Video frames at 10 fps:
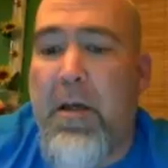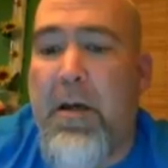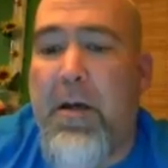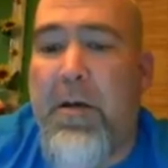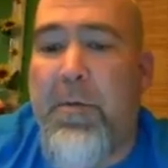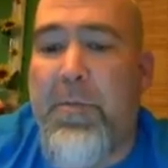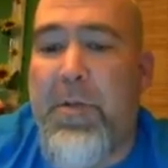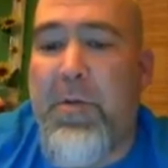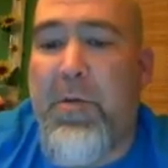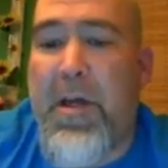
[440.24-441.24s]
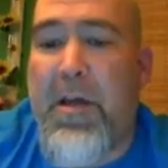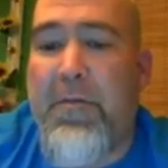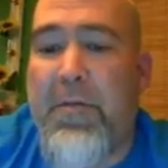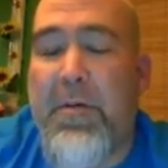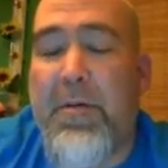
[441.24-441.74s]
You will
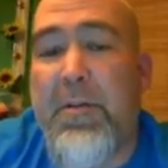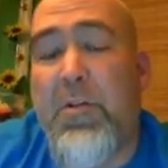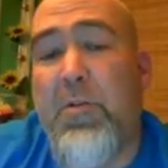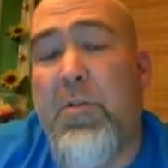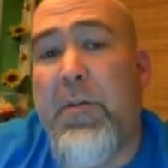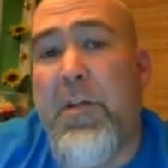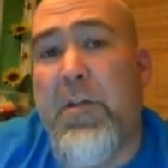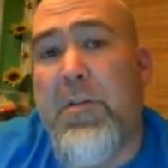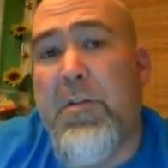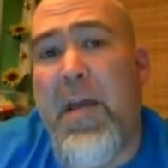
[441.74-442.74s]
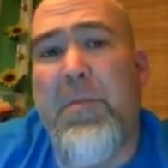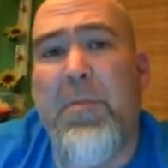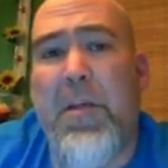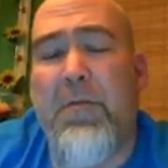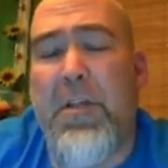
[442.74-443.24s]
have YouTube videos. I'm going to
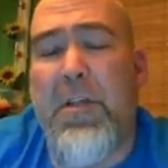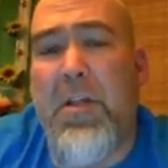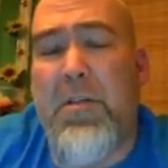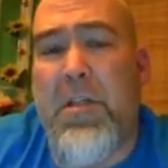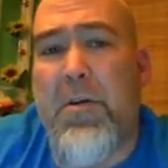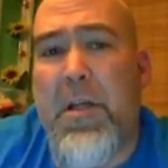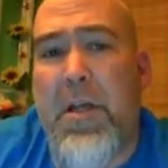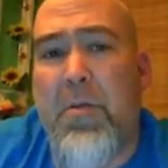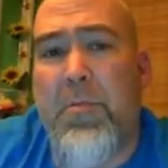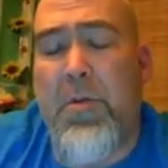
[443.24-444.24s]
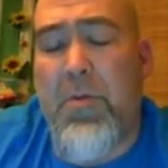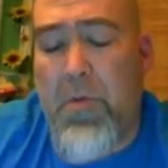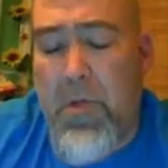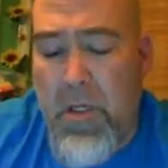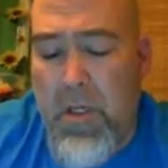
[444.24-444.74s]
make videos that are going to help
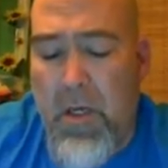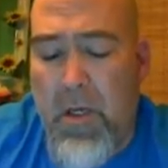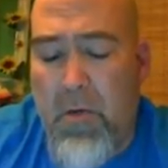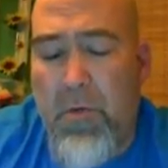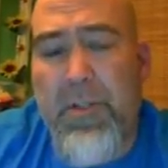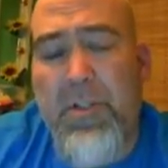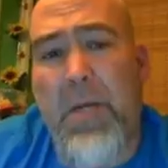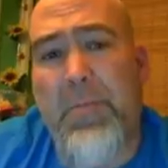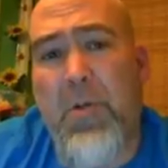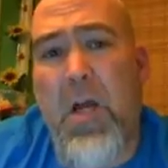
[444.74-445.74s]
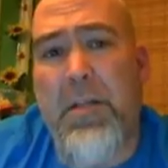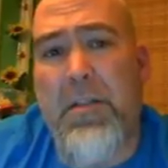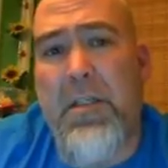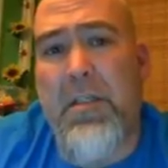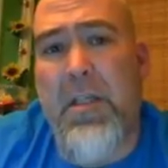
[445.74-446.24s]
you with the chapter
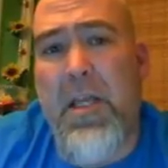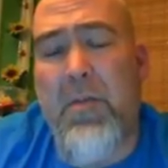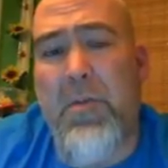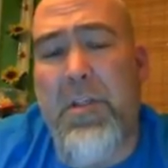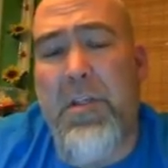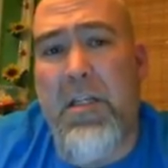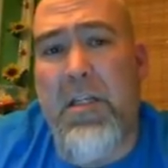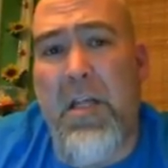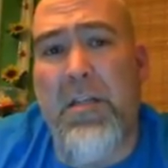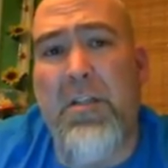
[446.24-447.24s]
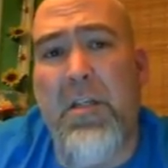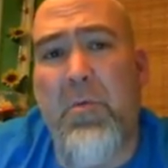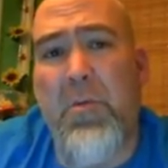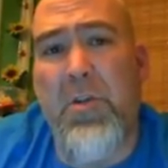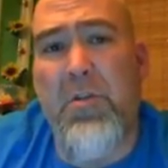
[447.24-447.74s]
content and with the technology
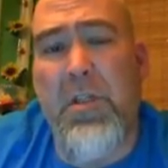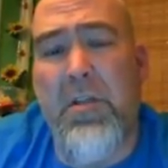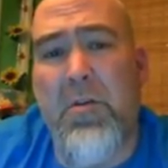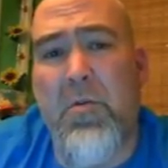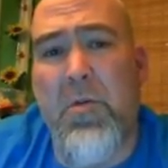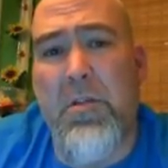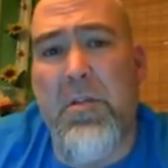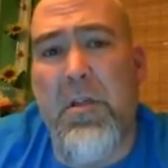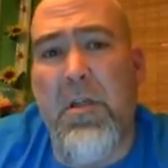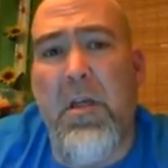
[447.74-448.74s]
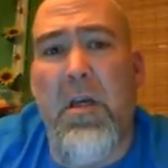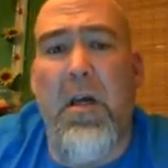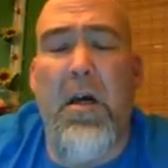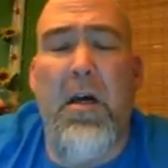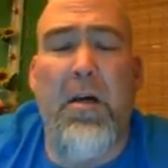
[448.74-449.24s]
that we're using in the course.
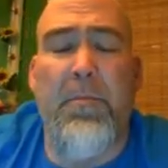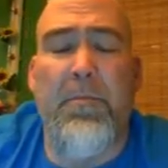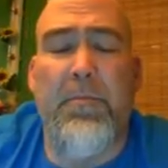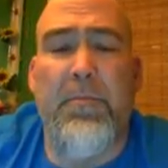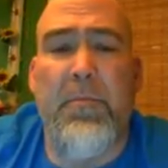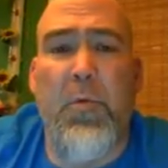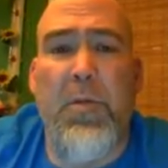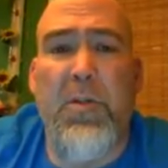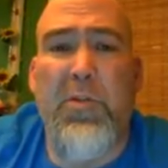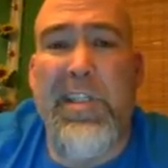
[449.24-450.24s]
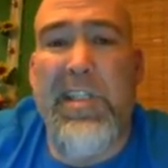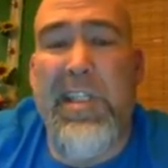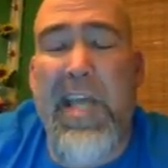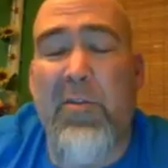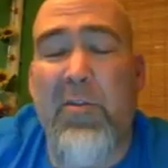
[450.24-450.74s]
We're going to be using
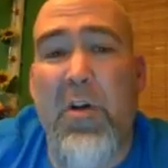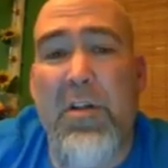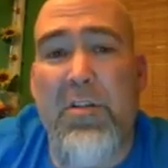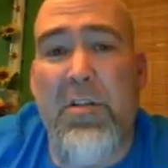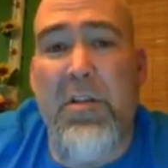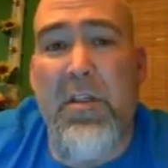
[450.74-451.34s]
StatCrunch.